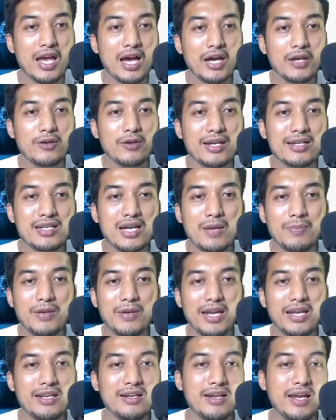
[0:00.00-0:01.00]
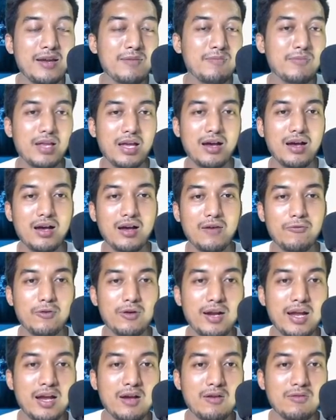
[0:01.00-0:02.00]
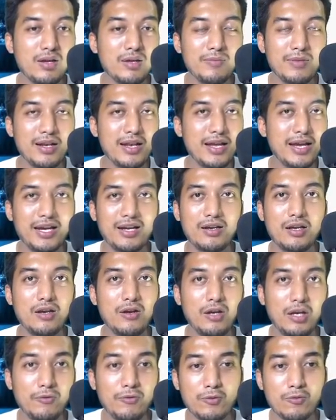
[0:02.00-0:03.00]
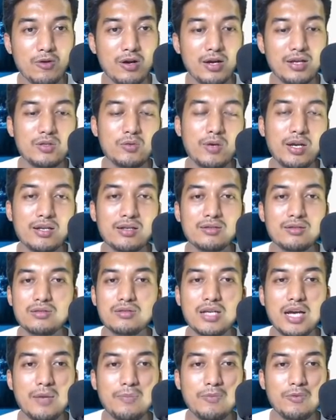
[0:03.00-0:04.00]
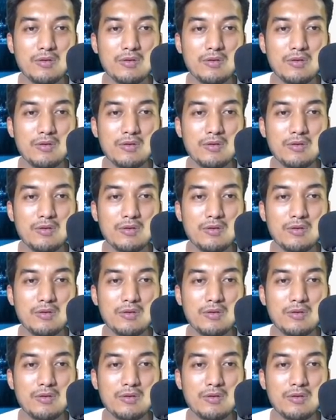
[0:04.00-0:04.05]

uh, you can type in any name uh, for now I mean like if you want you can type